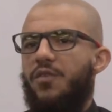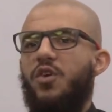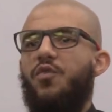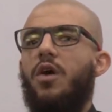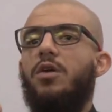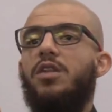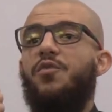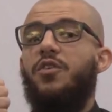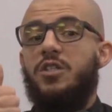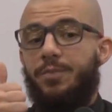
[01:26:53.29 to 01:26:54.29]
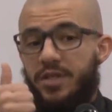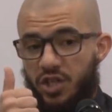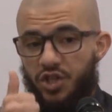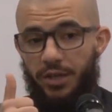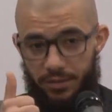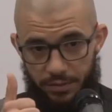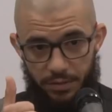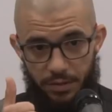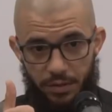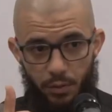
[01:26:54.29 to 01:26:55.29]
If you follow the first position,
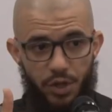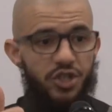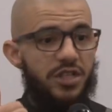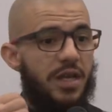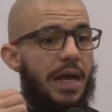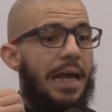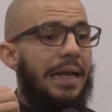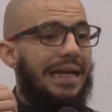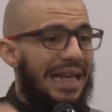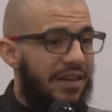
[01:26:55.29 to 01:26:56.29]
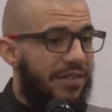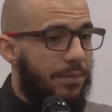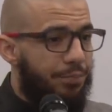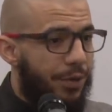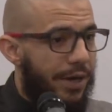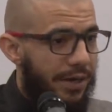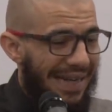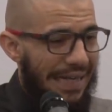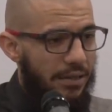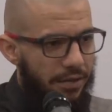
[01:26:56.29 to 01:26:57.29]
which is leaving
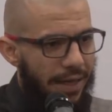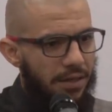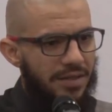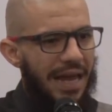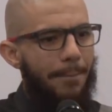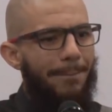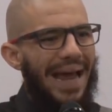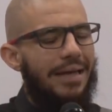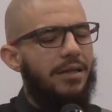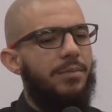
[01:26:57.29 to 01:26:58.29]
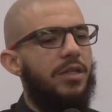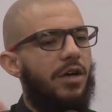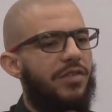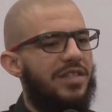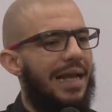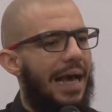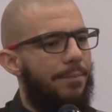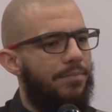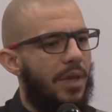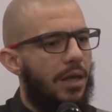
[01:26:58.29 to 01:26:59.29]
prayer entails abandonment of
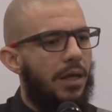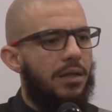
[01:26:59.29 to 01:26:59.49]
Islam,